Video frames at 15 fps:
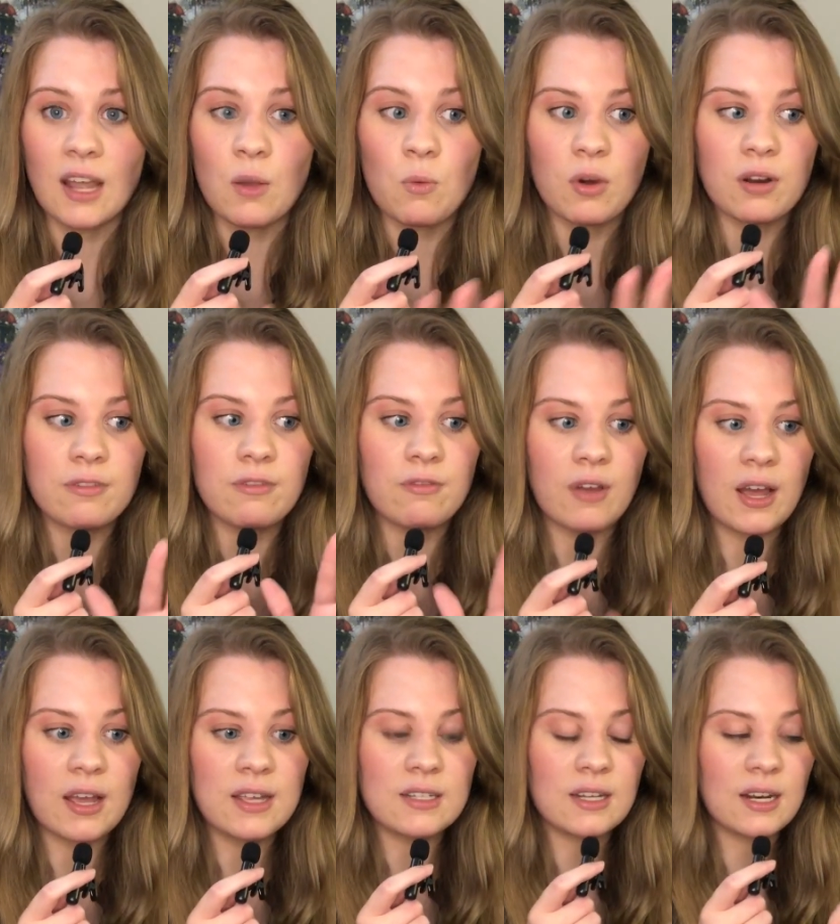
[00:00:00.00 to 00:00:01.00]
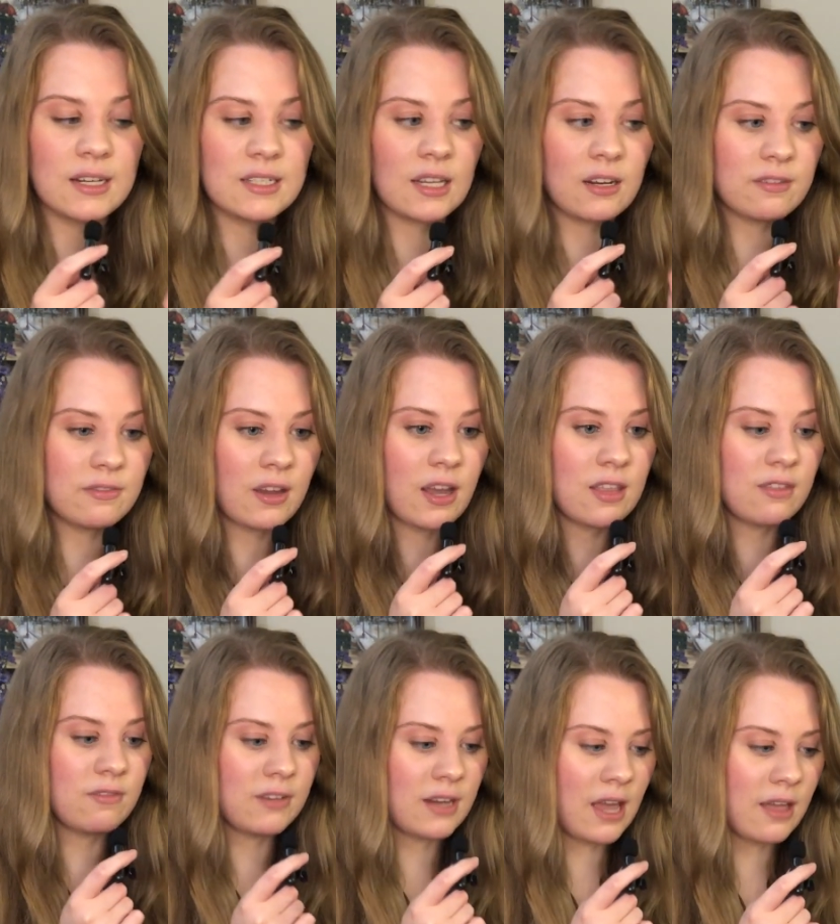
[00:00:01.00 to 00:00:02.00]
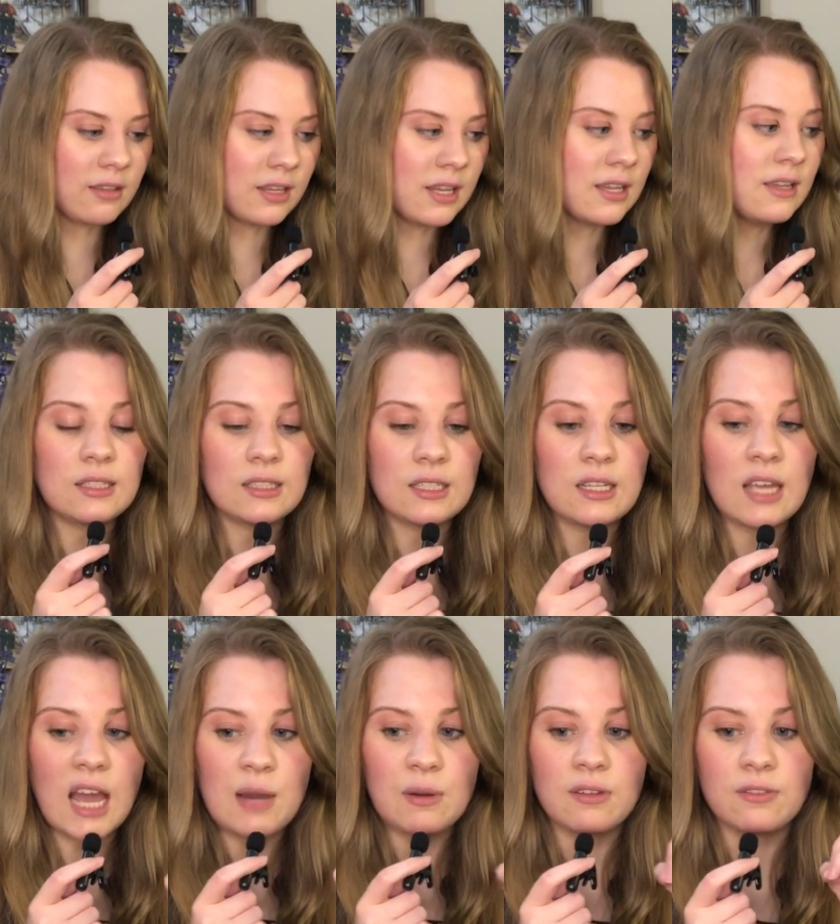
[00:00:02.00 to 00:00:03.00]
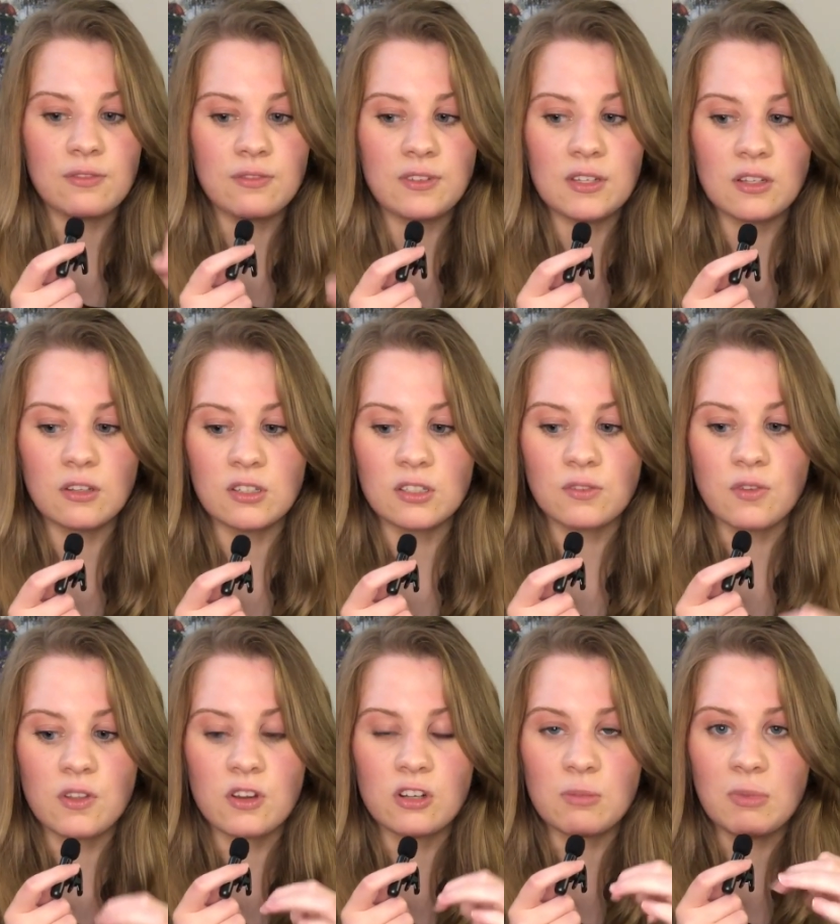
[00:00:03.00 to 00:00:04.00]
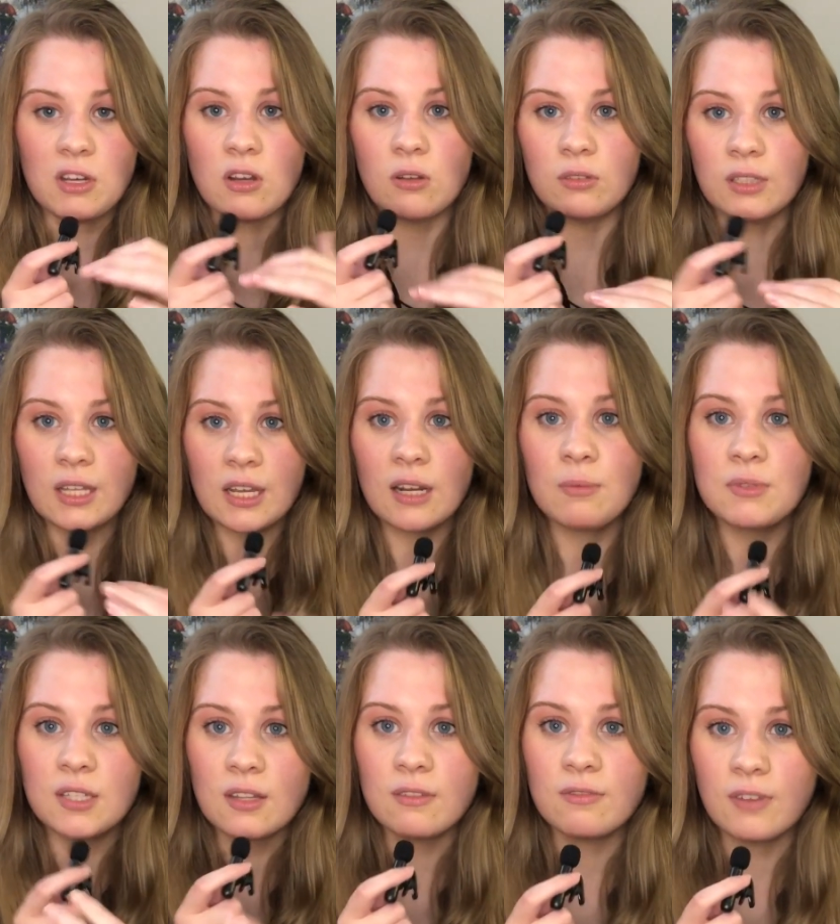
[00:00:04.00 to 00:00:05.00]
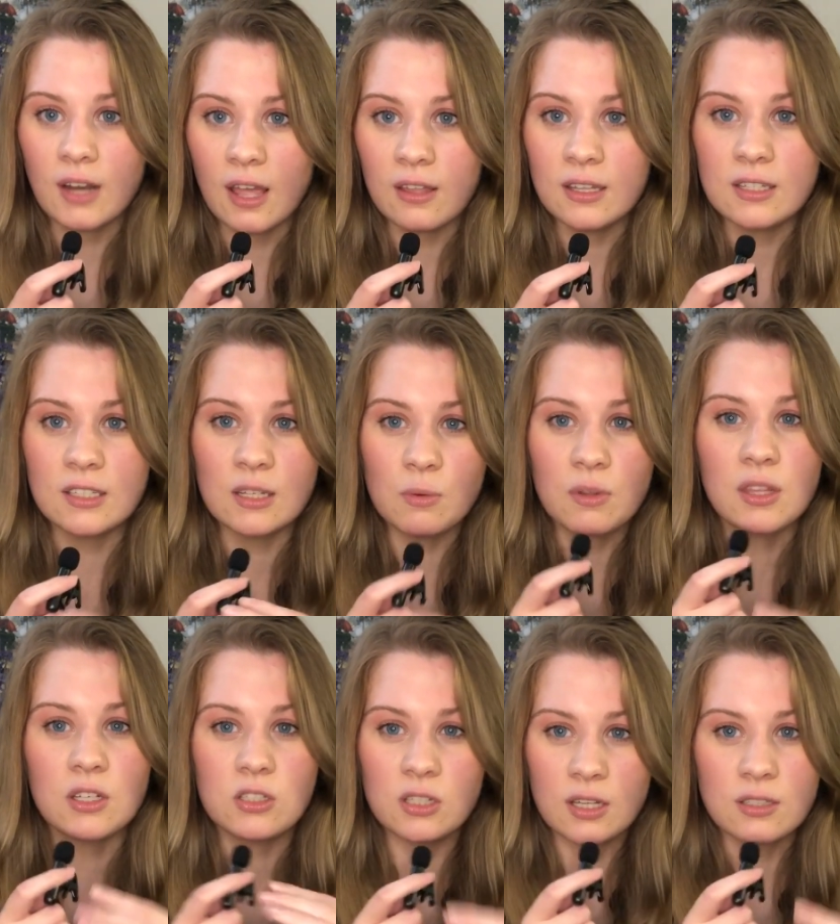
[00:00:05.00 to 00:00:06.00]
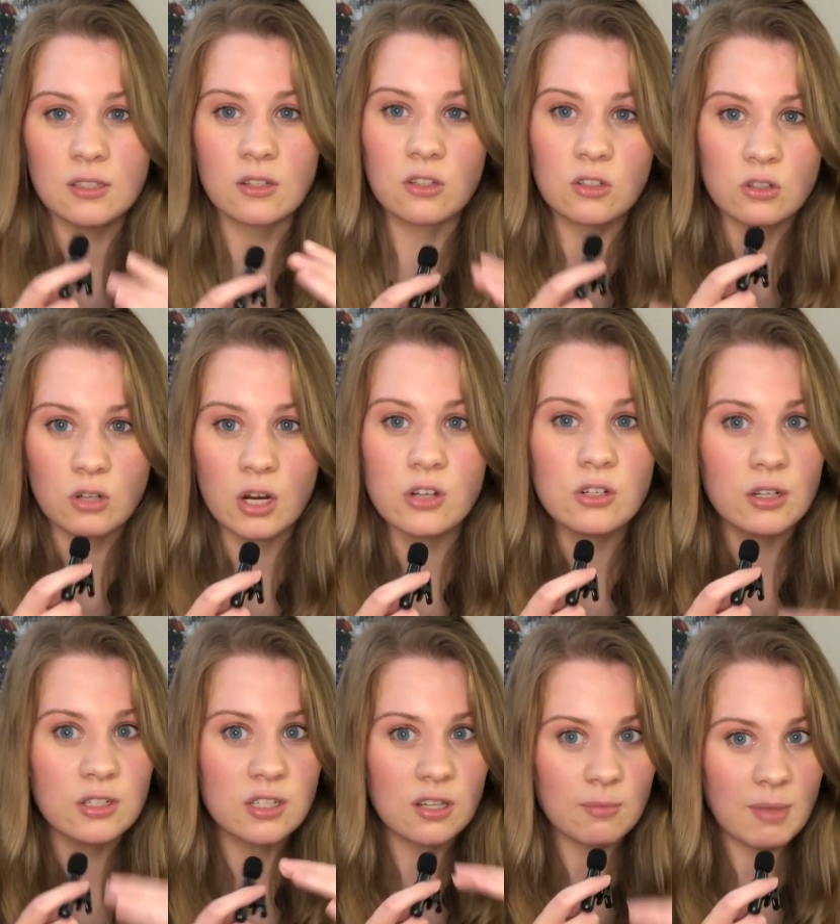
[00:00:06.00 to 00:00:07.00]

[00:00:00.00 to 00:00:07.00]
I want to find and identify the finale, see how it feels for there to be no lead up to the finale, and see what that does to the structure and to the